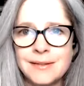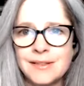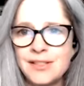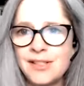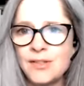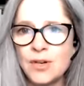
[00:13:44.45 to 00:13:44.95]

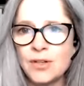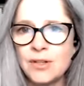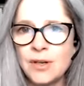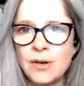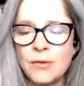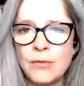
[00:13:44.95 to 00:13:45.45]
This is not
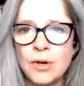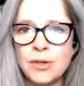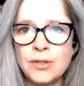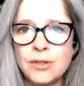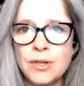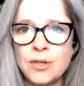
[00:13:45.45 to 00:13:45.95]

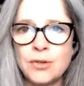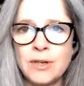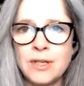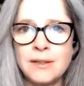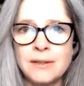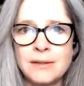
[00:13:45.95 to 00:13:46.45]
rocket
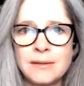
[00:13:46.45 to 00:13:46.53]
surgery.